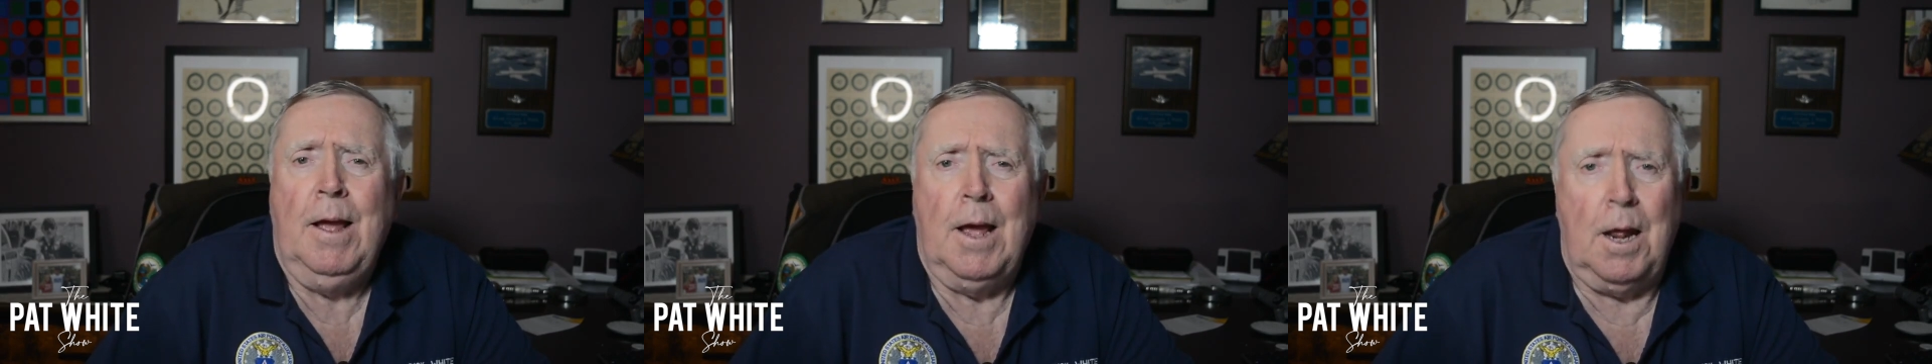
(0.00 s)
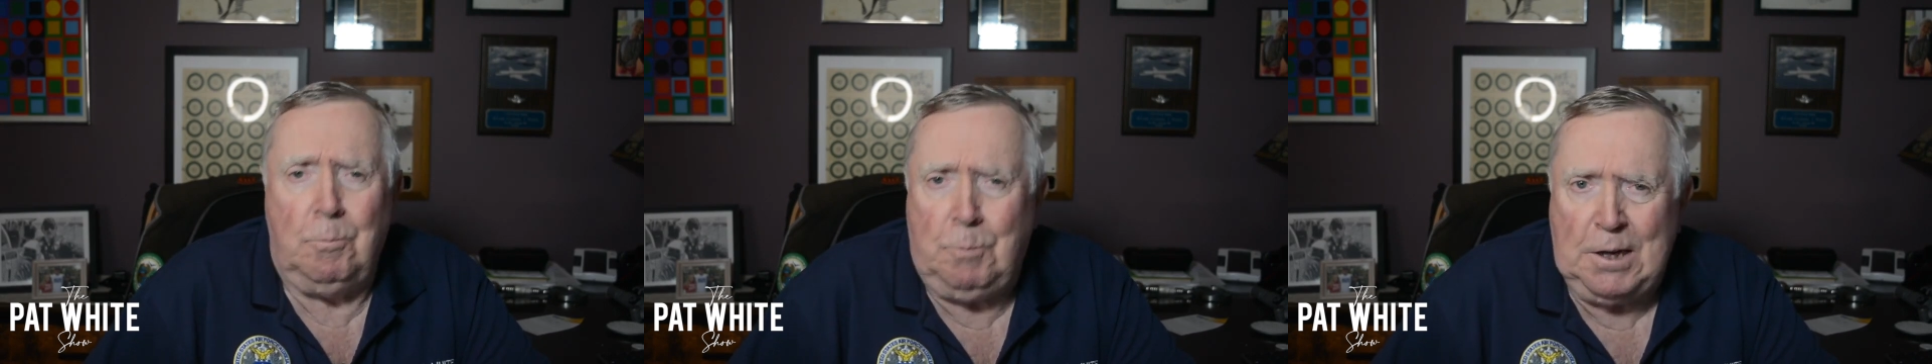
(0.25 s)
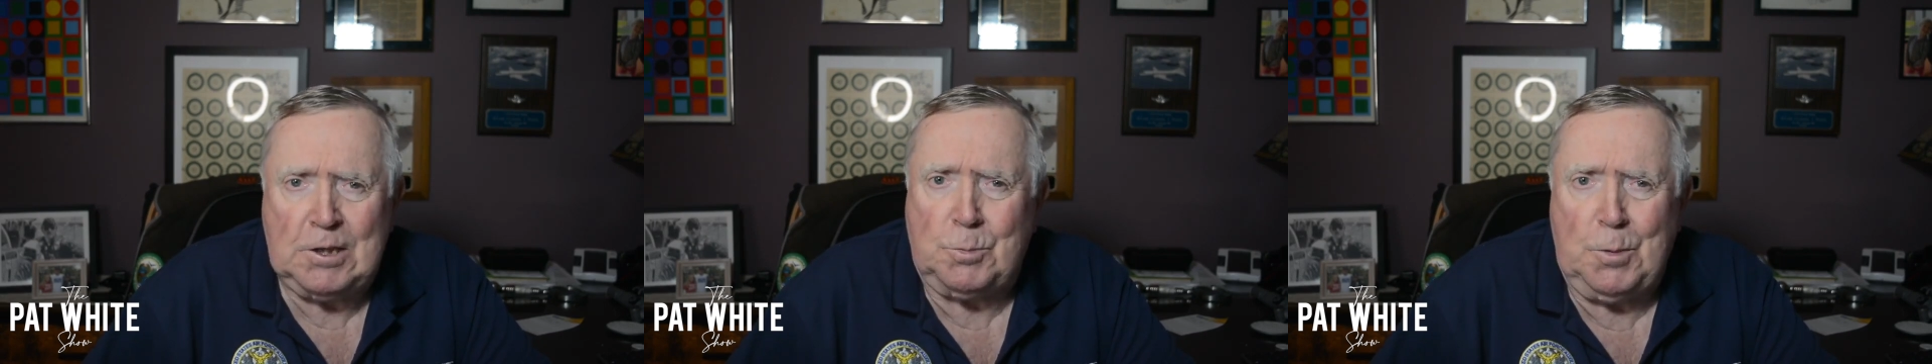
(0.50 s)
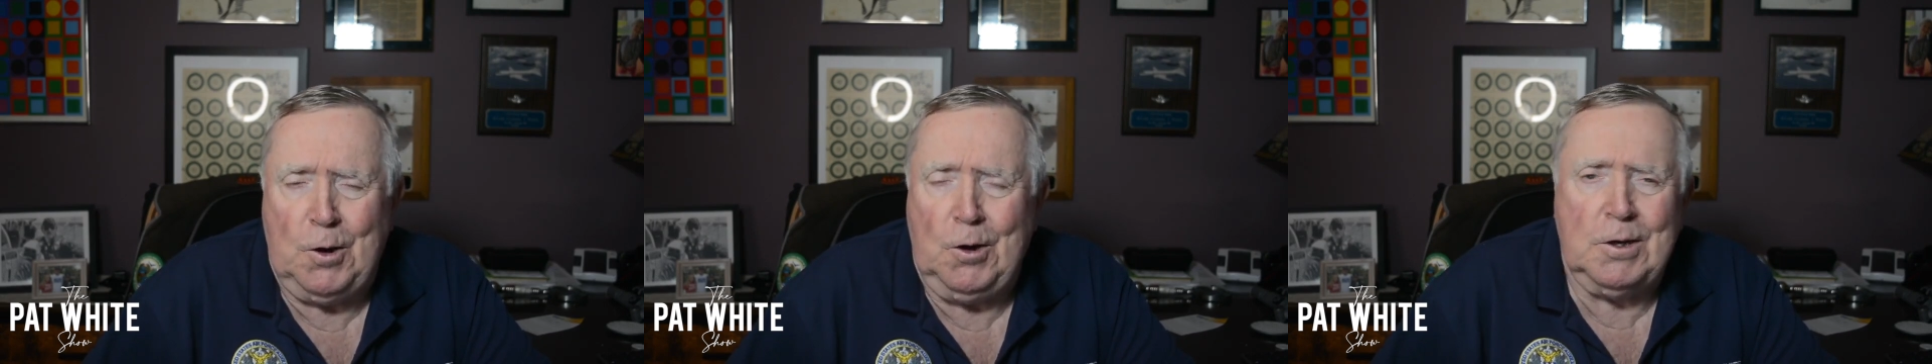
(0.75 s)
and
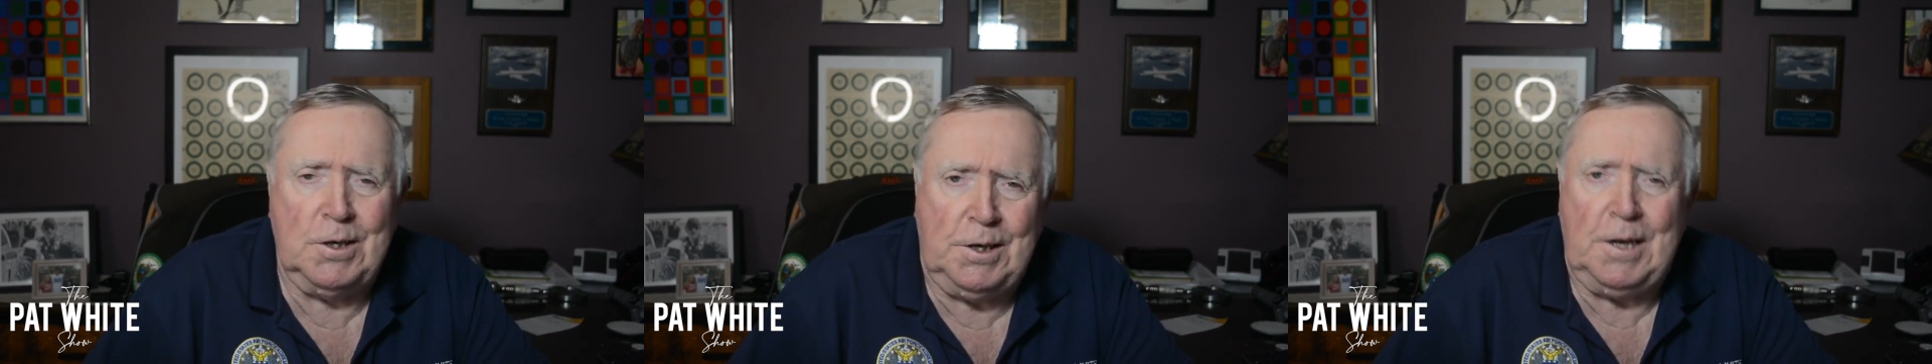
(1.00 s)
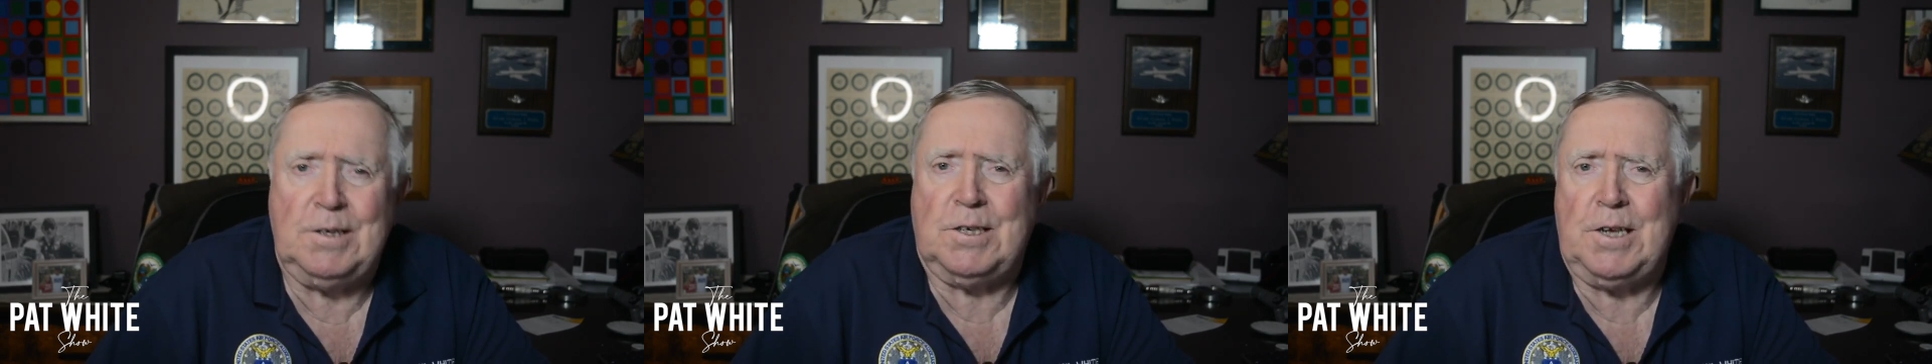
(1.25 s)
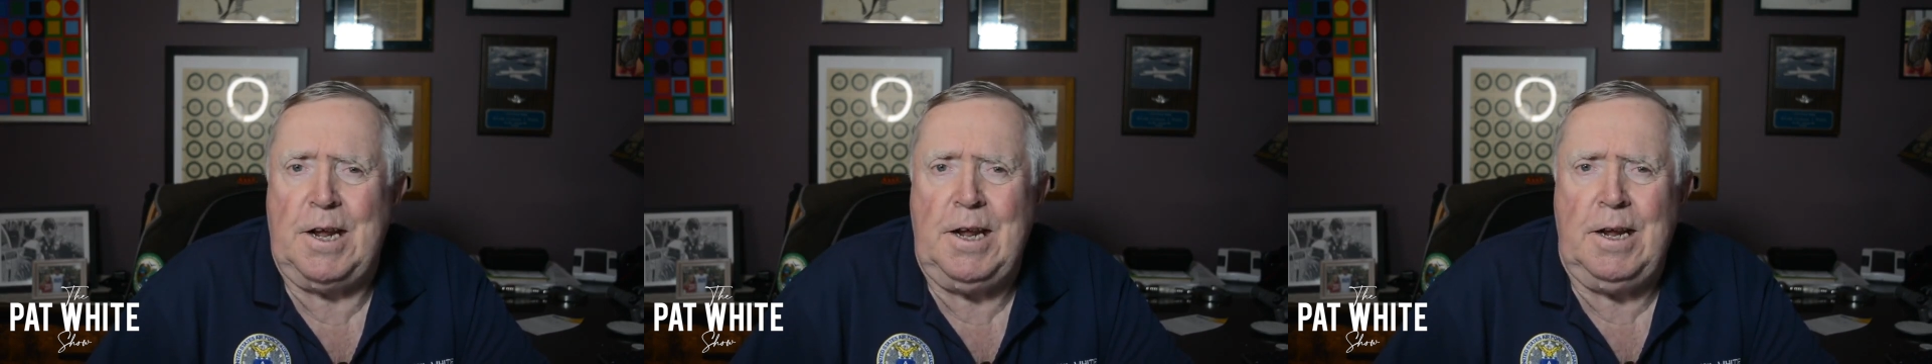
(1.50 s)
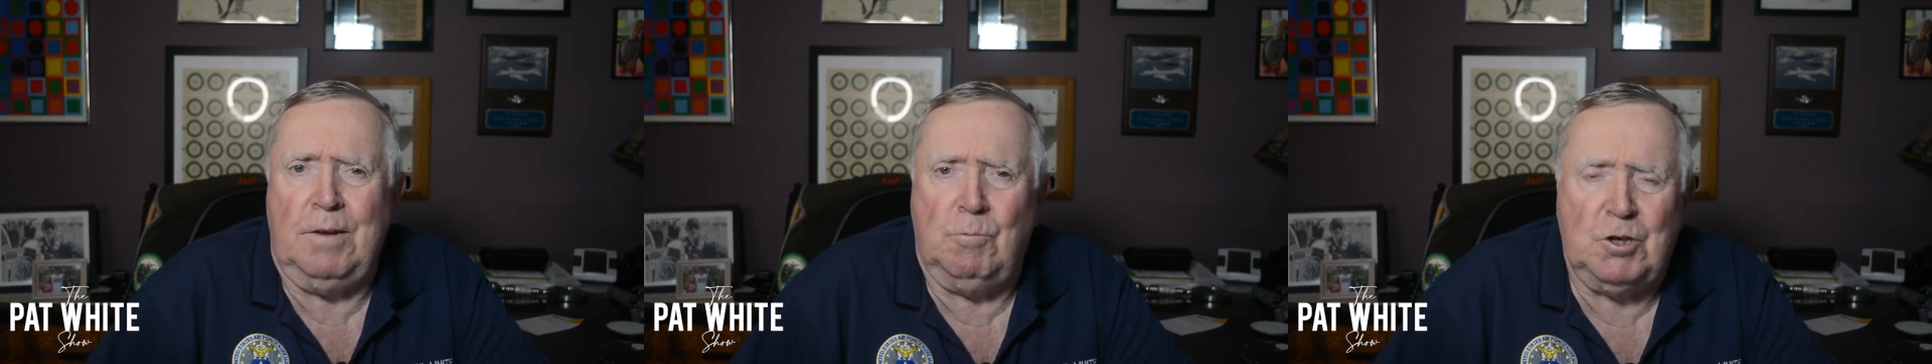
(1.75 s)
Pittsburgh and
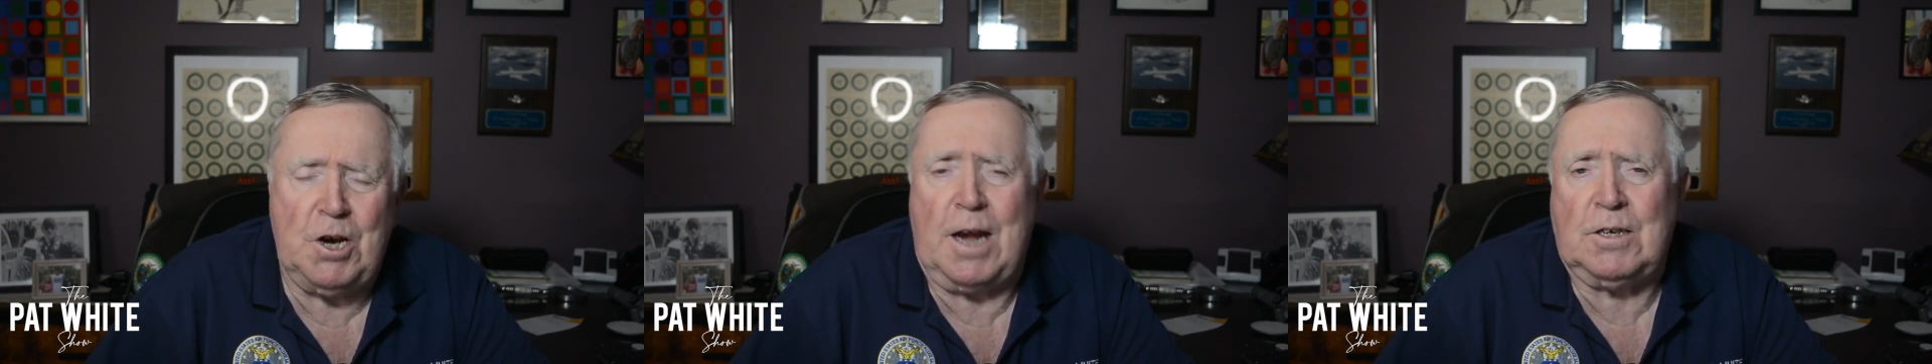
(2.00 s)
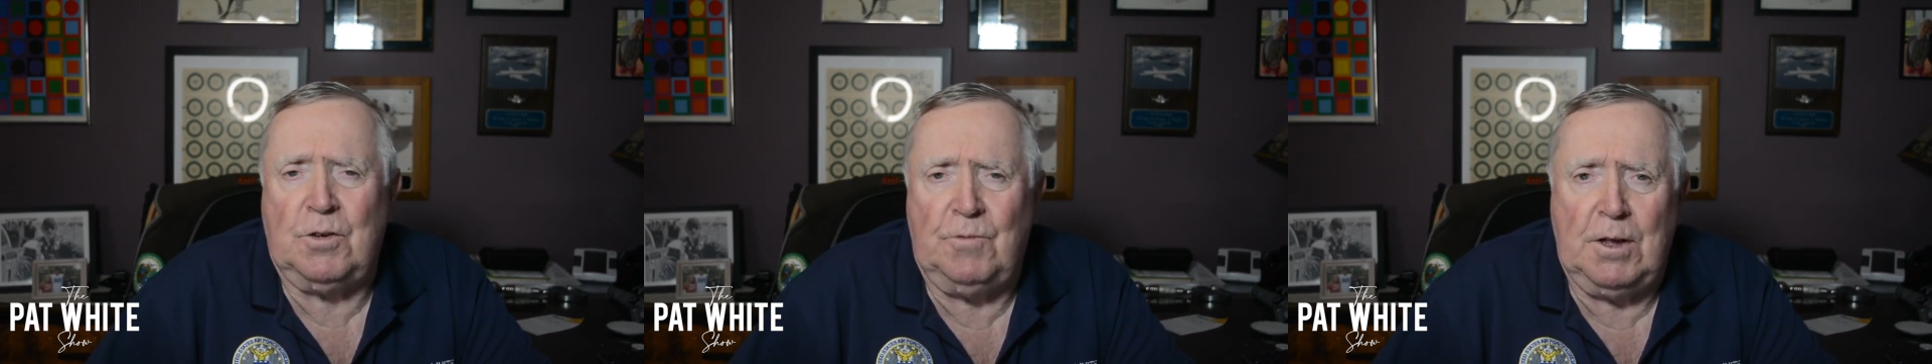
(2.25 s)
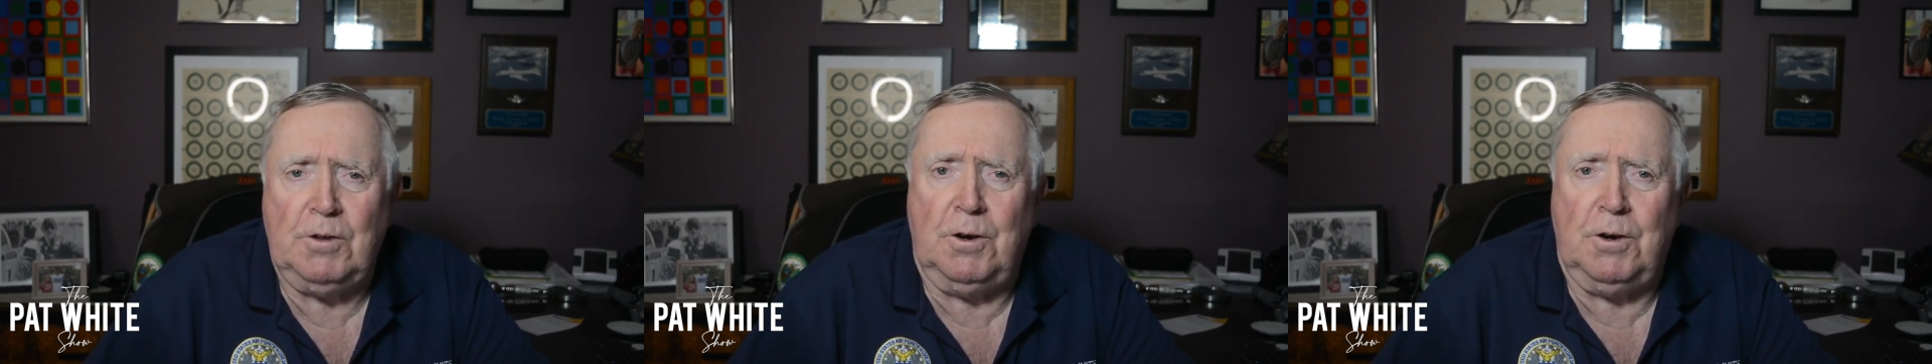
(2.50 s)
D.C. and Jacksonville.